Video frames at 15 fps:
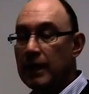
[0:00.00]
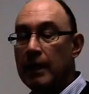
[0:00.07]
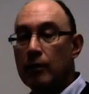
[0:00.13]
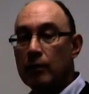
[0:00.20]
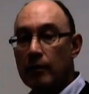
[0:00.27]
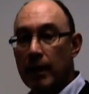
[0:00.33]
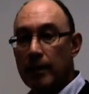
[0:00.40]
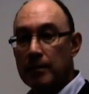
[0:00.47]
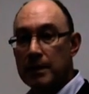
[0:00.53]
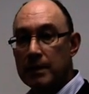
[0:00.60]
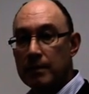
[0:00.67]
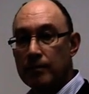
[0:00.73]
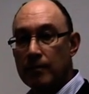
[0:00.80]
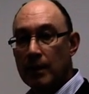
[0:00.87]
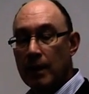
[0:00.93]

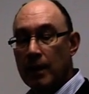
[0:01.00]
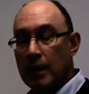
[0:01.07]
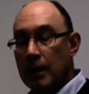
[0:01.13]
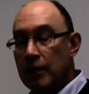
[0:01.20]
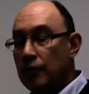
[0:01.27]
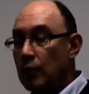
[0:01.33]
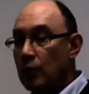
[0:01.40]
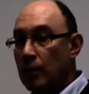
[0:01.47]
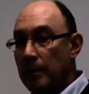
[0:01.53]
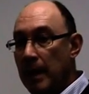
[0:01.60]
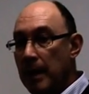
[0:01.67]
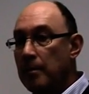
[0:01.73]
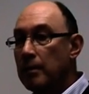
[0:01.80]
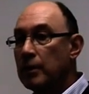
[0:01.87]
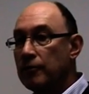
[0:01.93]
kilograms. If you
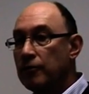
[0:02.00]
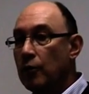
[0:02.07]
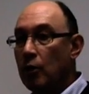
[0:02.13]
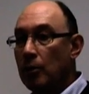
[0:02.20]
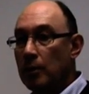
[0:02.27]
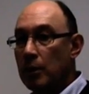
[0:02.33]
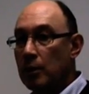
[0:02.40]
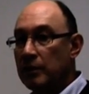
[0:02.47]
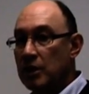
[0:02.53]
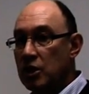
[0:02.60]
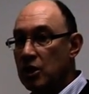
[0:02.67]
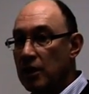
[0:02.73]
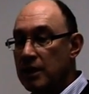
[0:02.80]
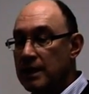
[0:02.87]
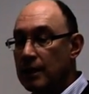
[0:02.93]
remember the formula we
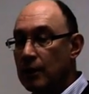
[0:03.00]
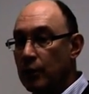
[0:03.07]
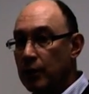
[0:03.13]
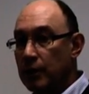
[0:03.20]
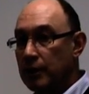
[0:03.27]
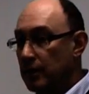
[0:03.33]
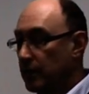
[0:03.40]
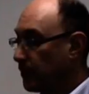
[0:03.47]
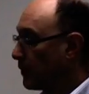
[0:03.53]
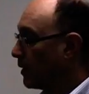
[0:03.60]
just learned,